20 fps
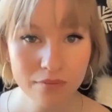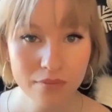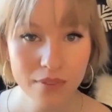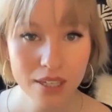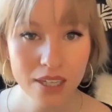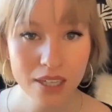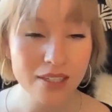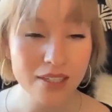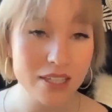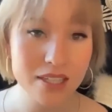
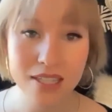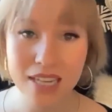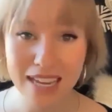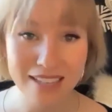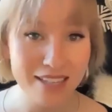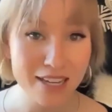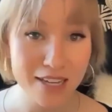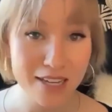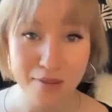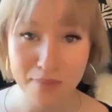This takes
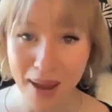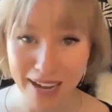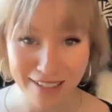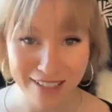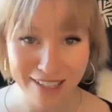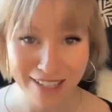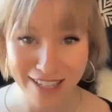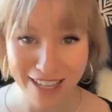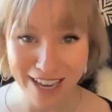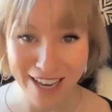us back to
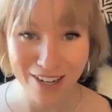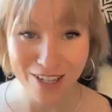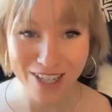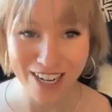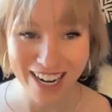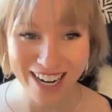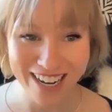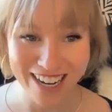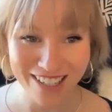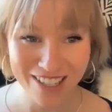the
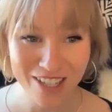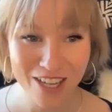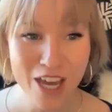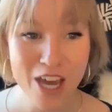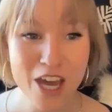energetics.